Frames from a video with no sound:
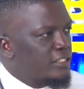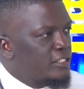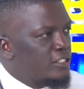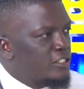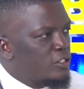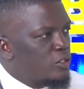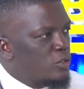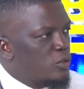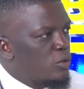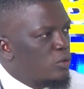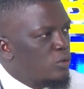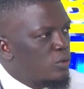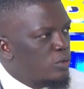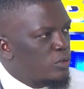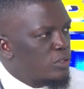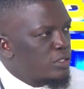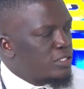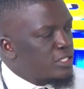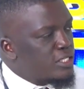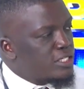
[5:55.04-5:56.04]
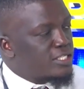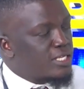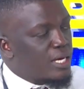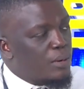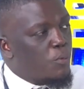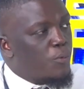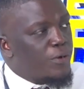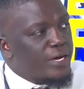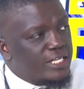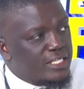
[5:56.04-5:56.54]
You need
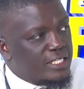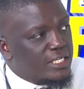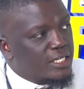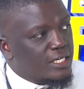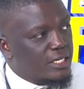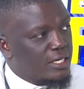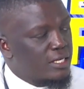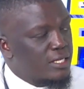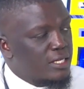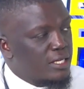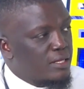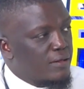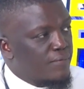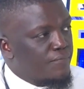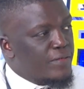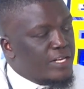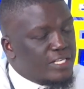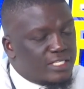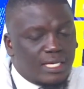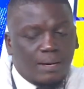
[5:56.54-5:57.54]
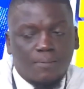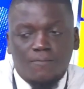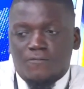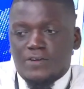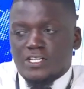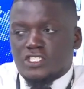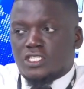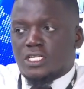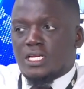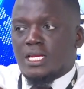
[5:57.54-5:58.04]
some weeding. Yeah. There's some
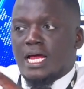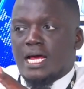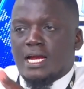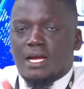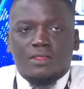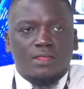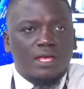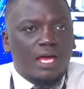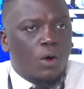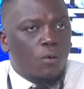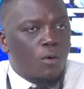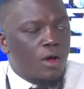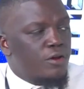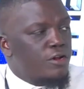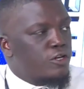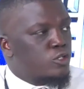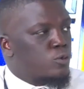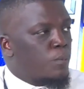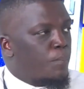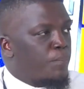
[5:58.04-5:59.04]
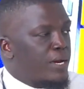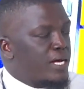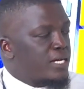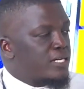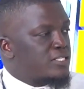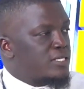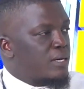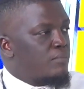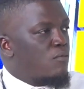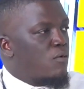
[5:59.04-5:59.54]
virgin land there where you need to plant
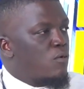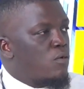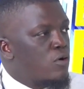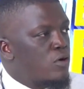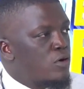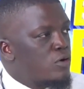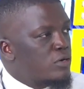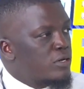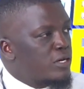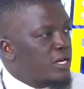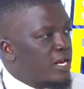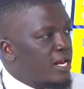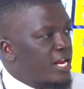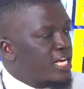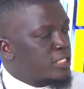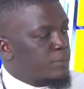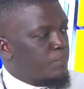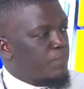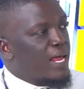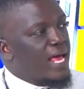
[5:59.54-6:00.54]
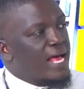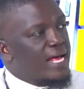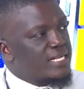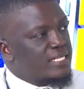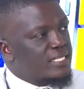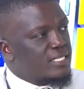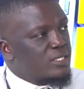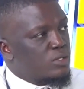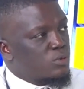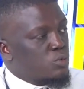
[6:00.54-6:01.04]
some more nice
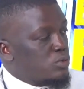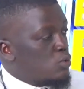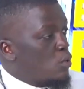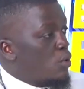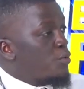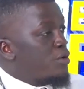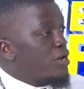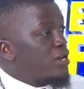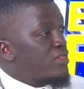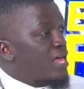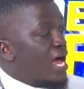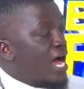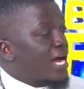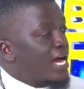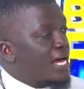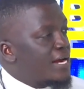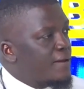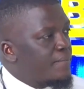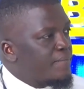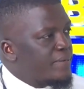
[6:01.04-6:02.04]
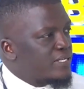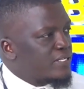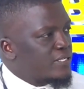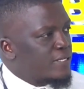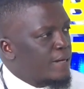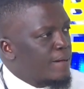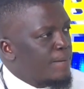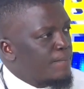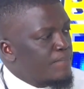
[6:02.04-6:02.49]
players. We need the academies.